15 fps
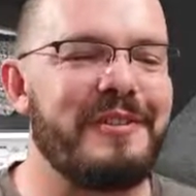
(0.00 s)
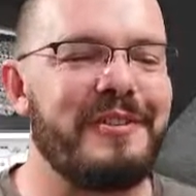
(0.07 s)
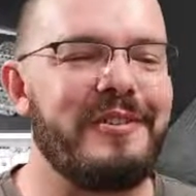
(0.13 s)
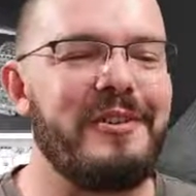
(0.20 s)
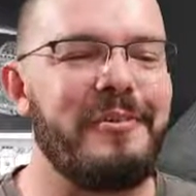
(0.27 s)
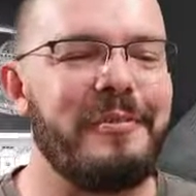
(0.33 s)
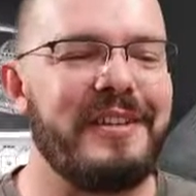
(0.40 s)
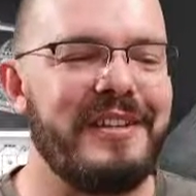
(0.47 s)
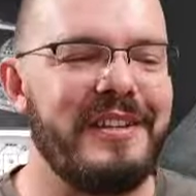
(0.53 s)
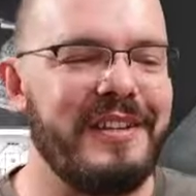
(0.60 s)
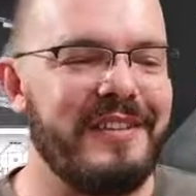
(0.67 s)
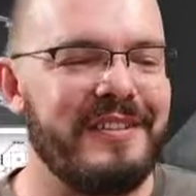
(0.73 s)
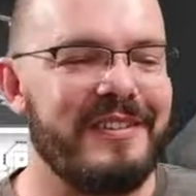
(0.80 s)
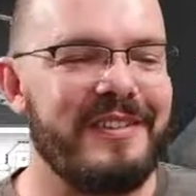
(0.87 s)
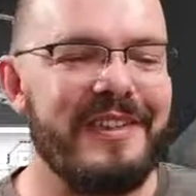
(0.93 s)

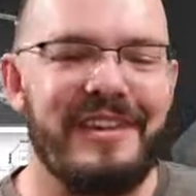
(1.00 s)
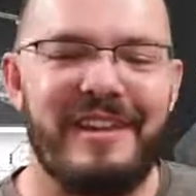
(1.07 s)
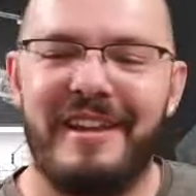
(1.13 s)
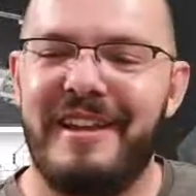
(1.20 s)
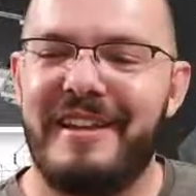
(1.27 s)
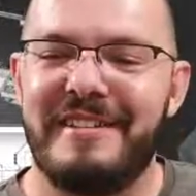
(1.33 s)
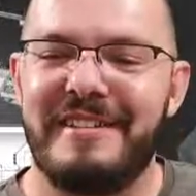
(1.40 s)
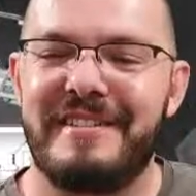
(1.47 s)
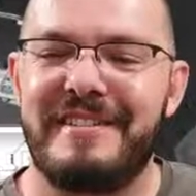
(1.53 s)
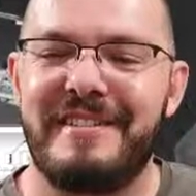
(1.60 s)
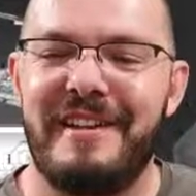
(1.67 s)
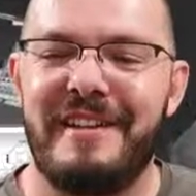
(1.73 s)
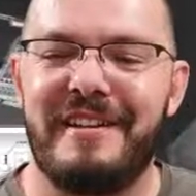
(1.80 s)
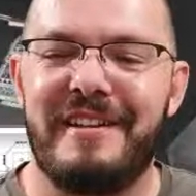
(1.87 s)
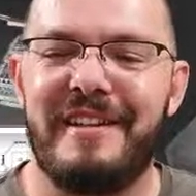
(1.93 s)
commenting
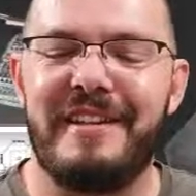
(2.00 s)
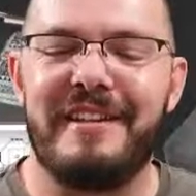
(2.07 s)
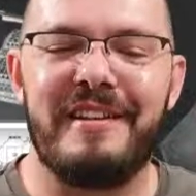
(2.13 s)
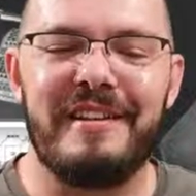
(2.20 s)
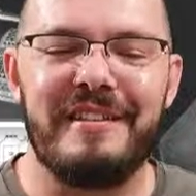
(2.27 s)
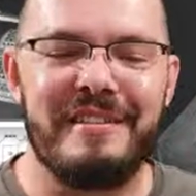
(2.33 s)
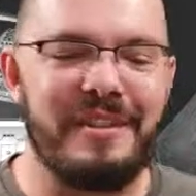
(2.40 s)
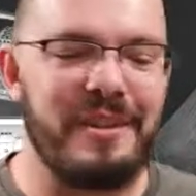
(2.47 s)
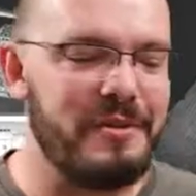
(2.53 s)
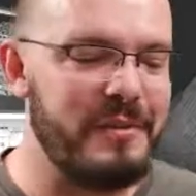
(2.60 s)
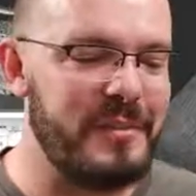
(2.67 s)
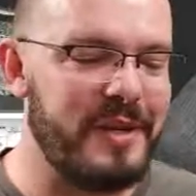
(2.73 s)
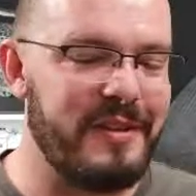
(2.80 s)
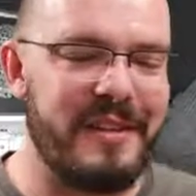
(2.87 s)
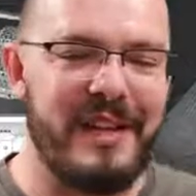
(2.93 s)
and letting us know
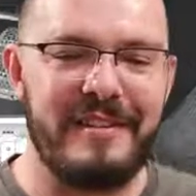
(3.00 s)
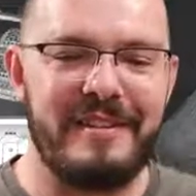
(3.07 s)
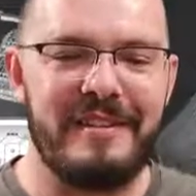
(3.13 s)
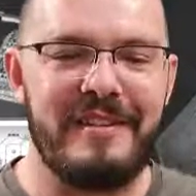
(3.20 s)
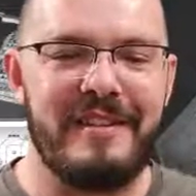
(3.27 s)
about that.